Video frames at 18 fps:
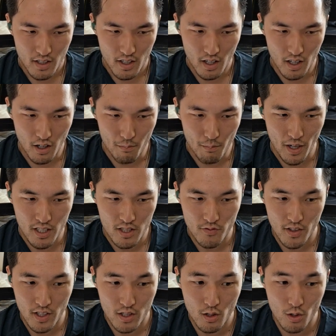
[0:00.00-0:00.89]

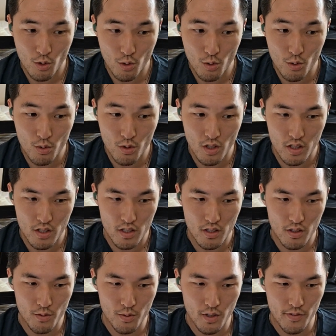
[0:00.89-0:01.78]
Mass Effect 2
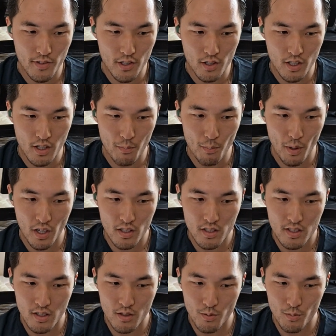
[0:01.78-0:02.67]
review in
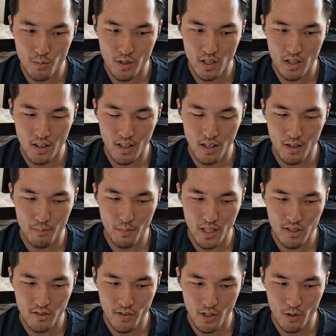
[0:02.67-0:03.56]
comparison with
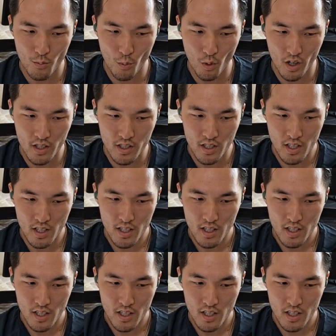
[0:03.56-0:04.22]
Mass Effect 1.